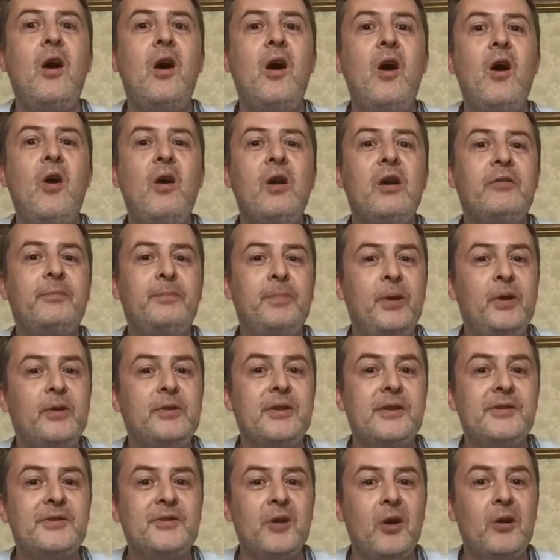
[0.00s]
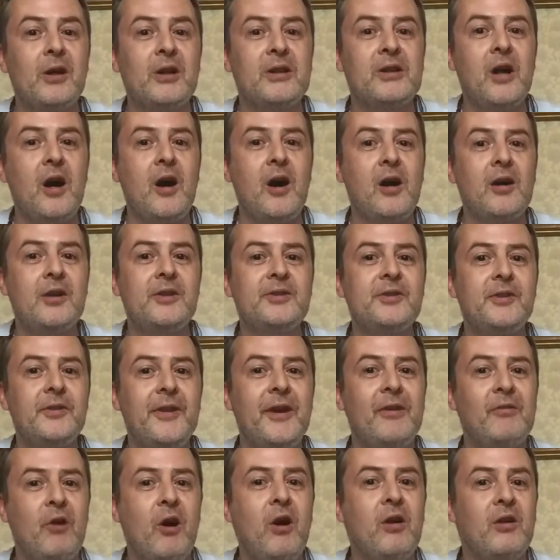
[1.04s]
all of Putin's oligarchs,
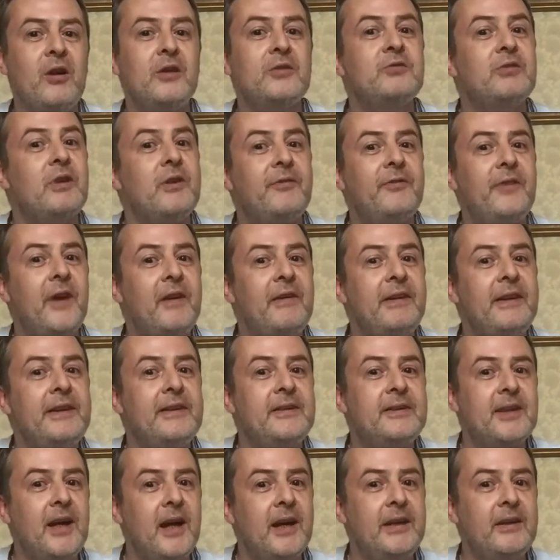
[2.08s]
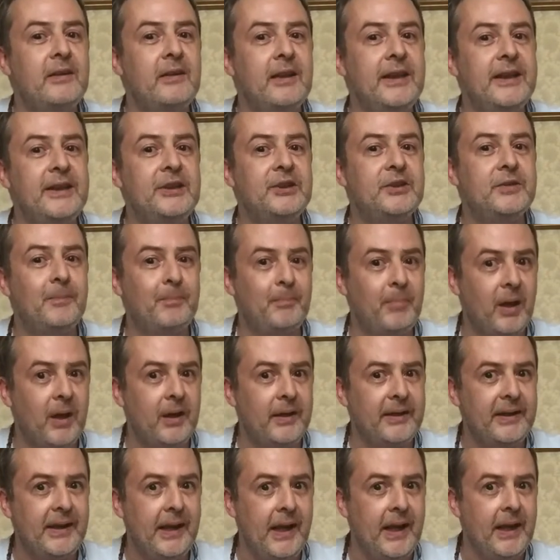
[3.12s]
they're all under a very tight leash by
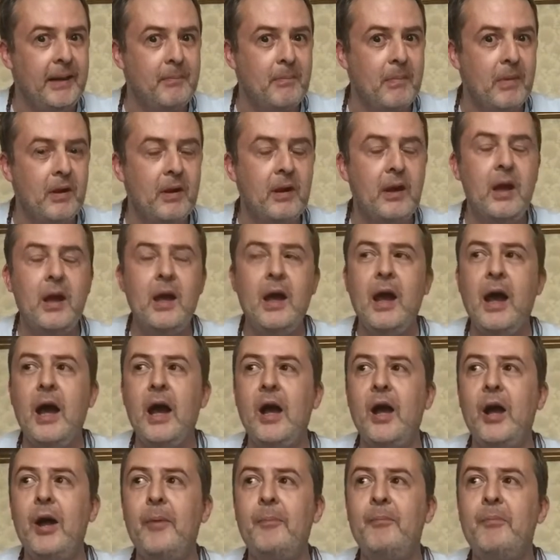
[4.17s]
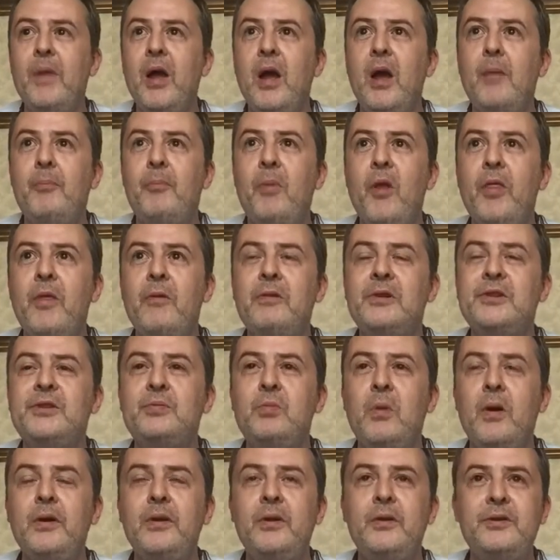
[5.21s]
him. But there was
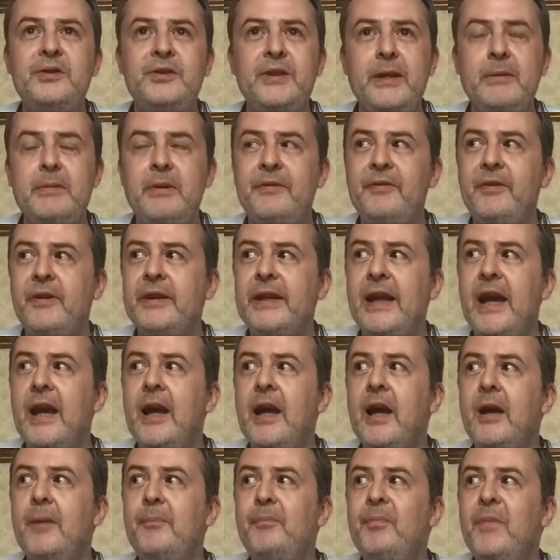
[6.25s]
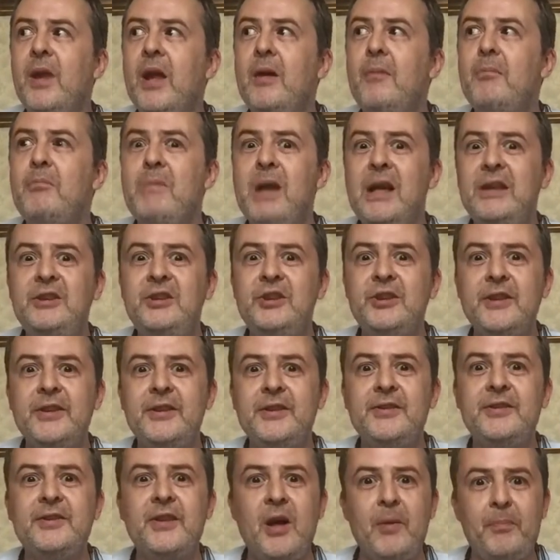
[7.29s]
one whose name I forget,
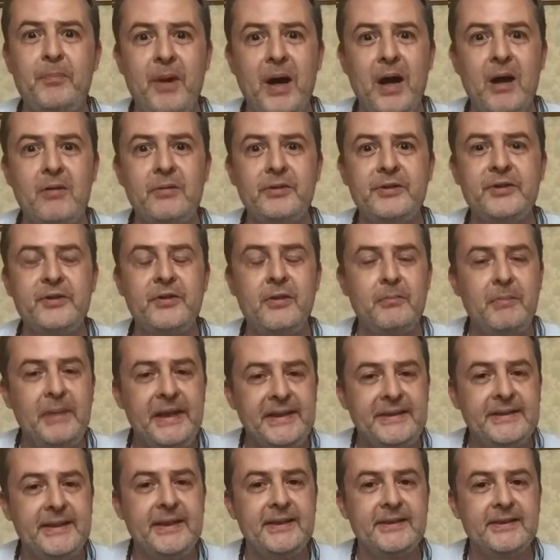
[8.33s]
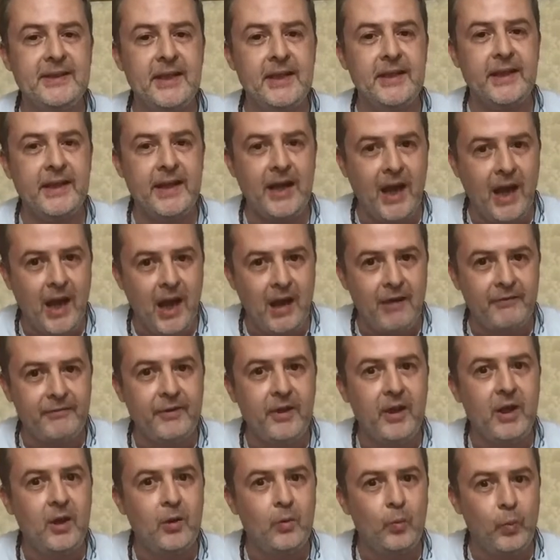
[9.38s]
mentions about the meetings that they have
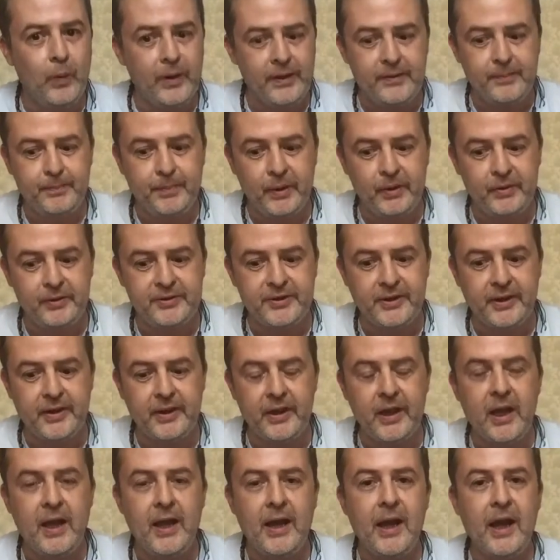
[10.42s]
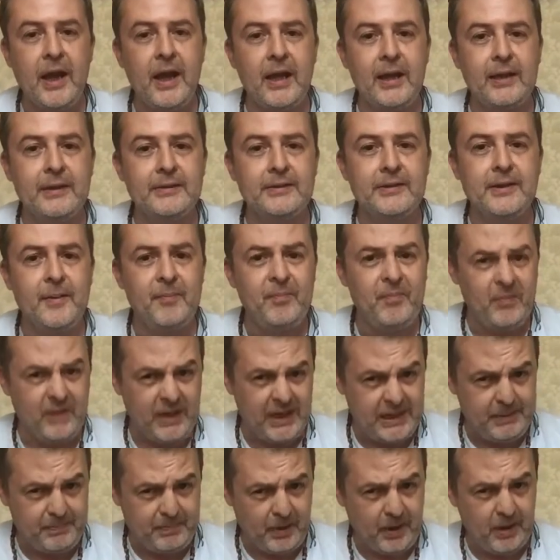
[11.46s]
with Putin. And
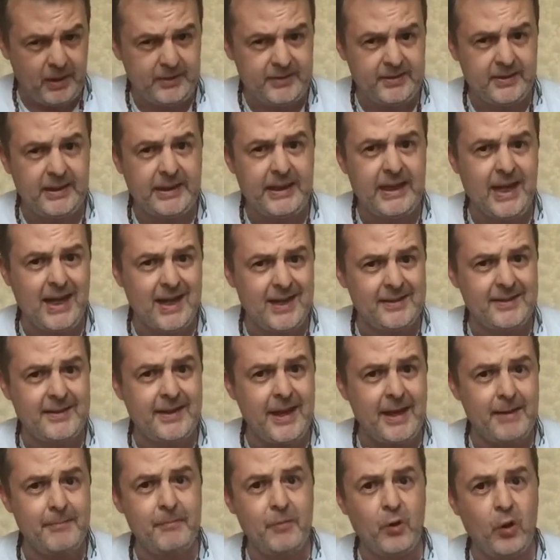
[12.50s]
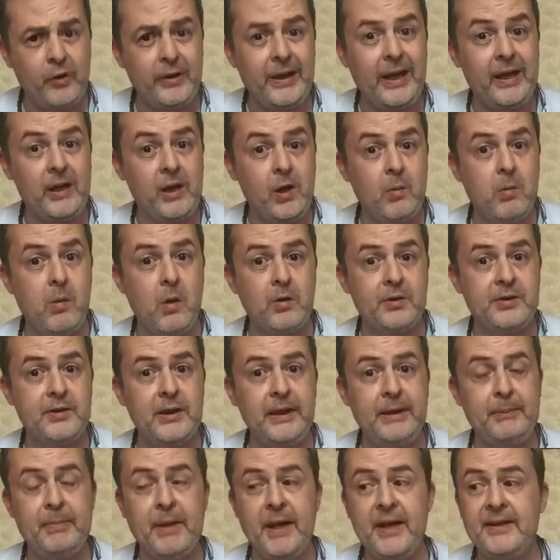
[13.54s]
he personally had them on a
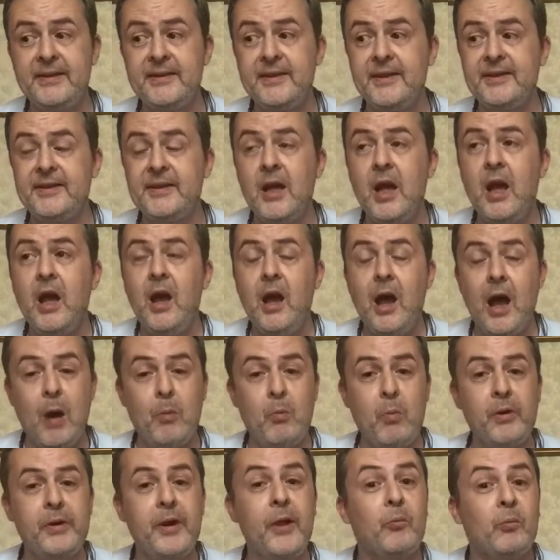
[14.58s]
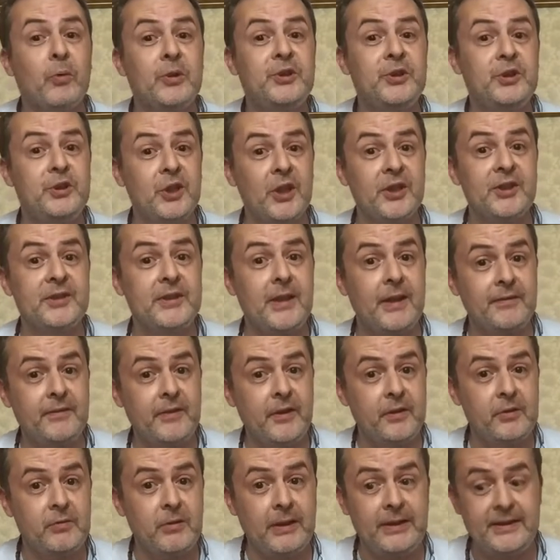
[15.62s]
quarterly basis. And one of them was just
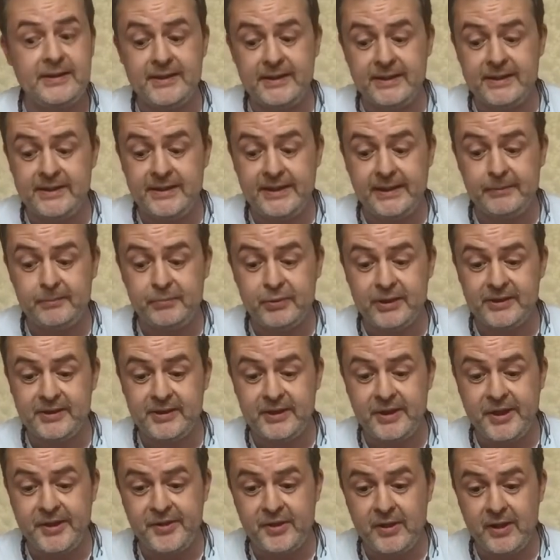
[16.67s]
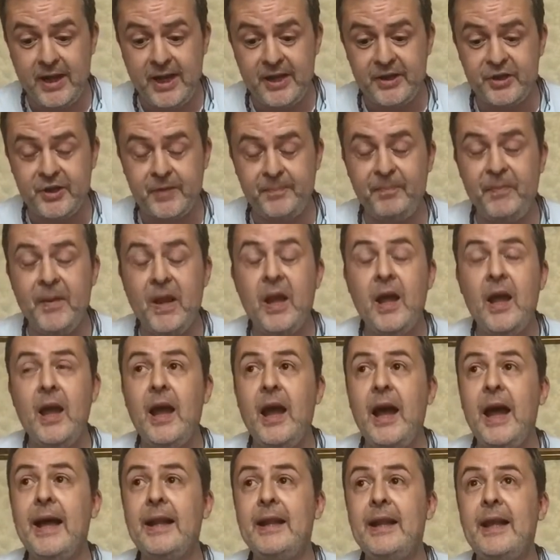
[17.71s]
after the 2016 presidential election.
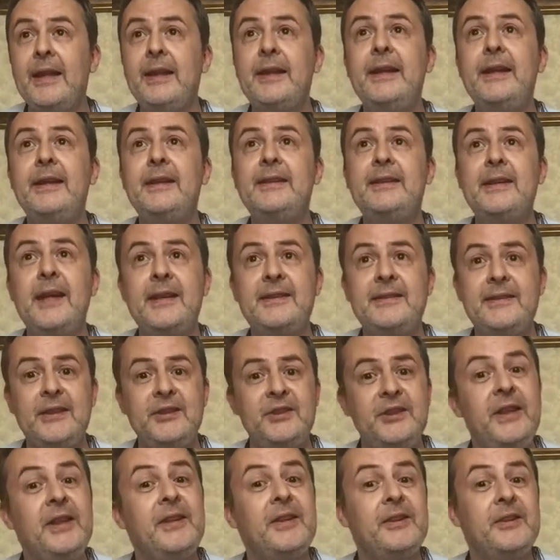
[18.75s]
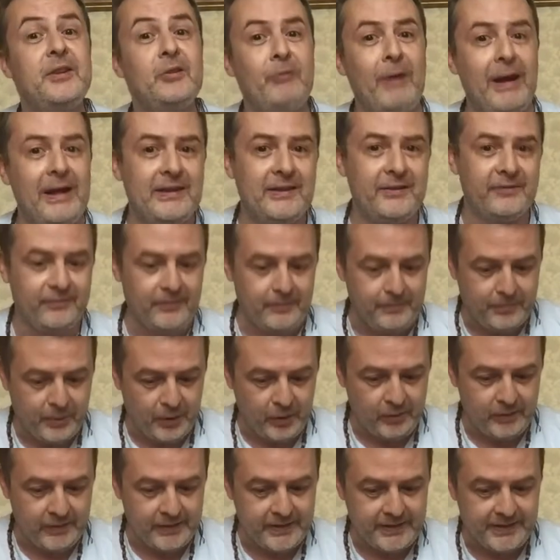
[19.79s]
And essentially the director from
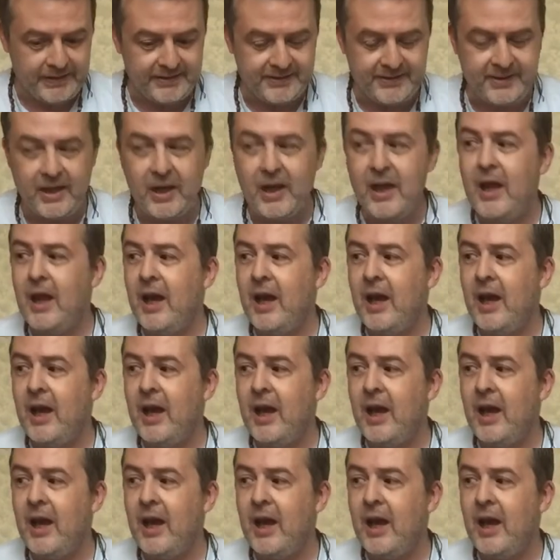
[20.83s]
Putin is,